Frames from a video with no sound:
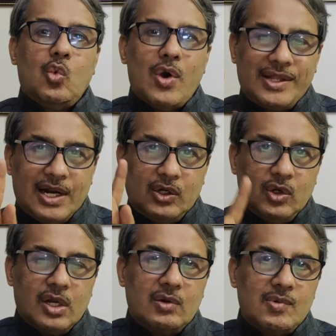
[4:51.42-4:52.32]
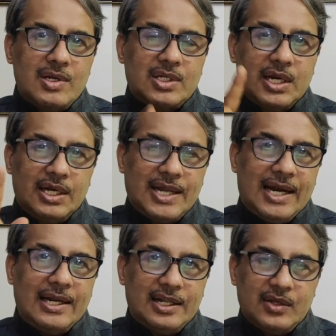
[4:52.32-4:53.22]
Whether to invest in
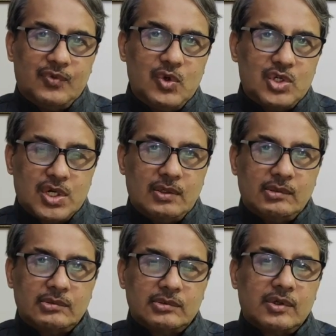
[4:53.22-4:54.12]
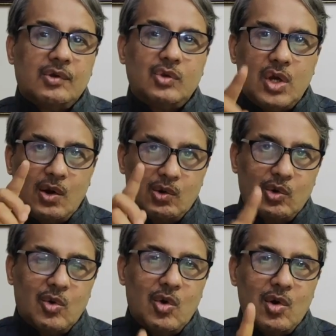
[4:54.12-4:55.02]
Titan in the future, you have to
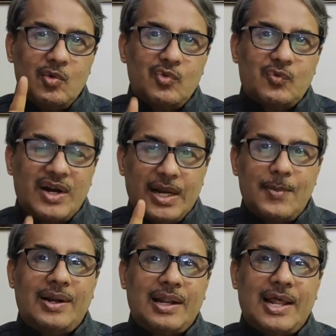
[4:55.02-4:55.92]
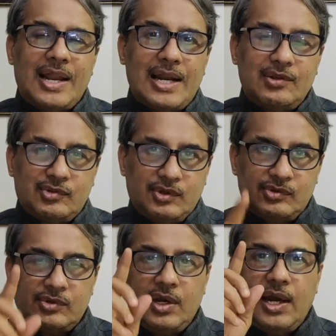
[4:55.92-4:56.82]
do fundamental
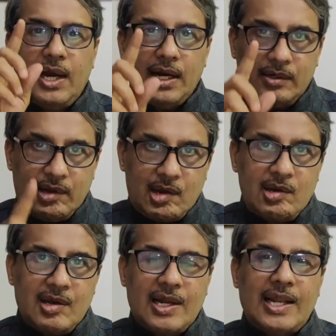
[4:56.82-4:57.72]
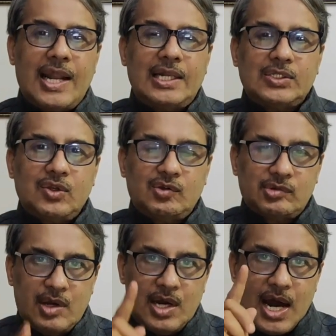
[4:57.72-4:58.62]
analysis, technical
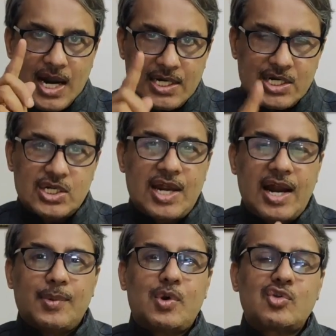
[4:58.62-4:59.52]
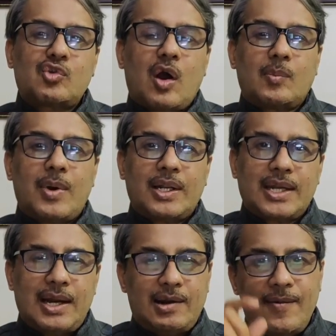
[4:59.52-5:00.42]
analysis, understand about stock
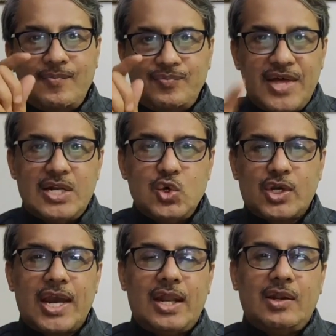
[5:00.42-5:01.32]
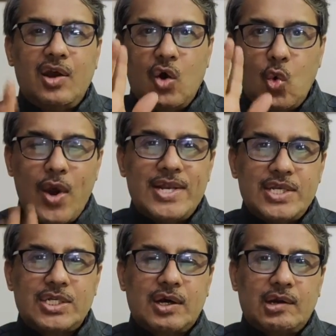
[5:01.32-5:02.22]
market, then you can
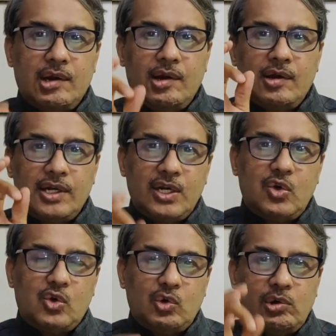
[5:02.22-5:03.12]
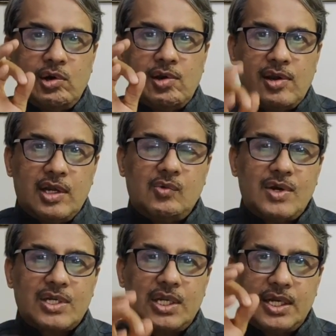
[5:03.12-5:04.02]
venture into
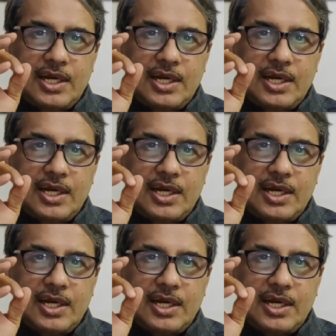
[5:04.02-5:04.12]
investing